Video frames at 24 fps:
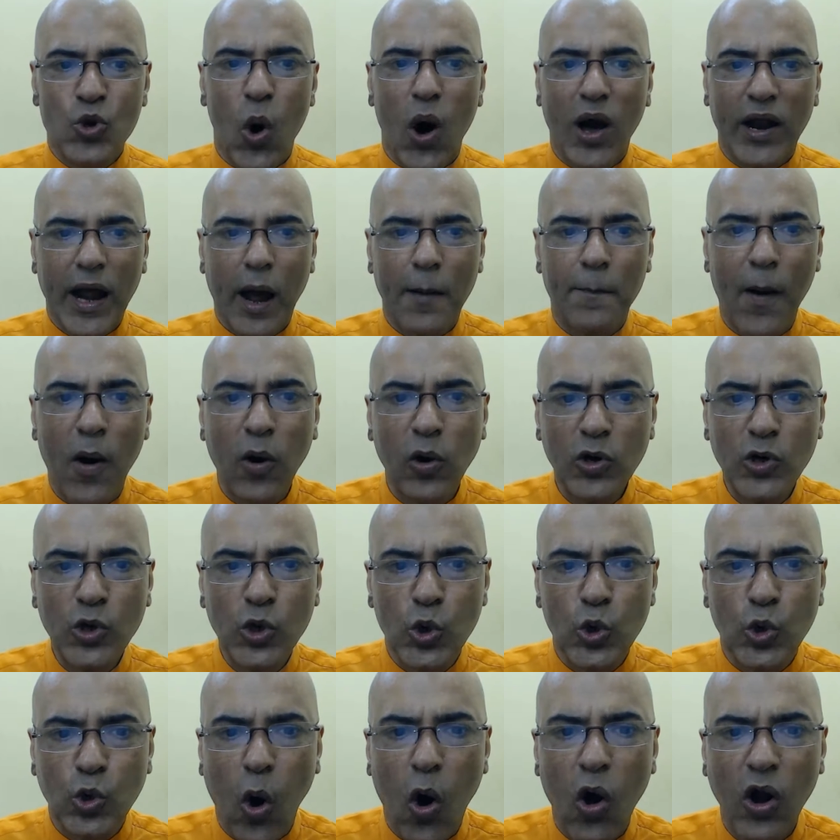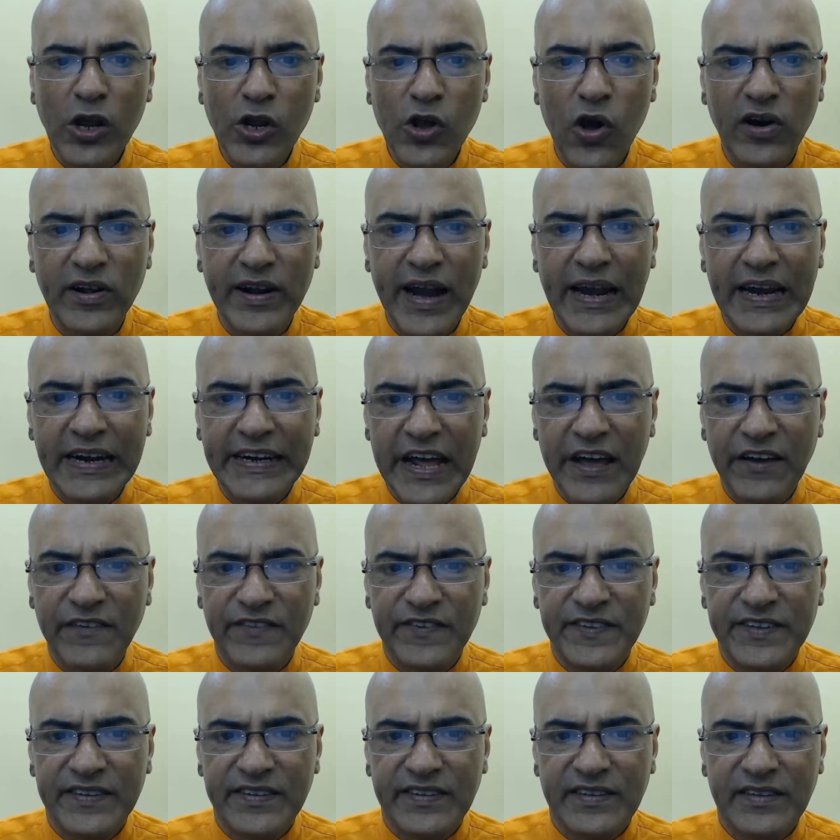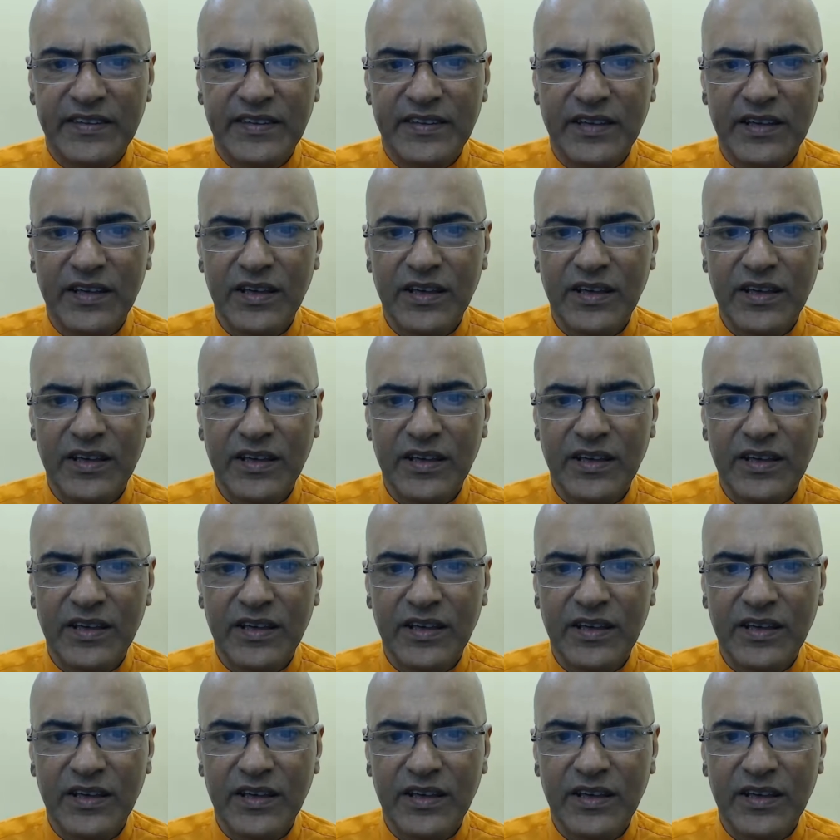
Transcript: are about to call your relatives,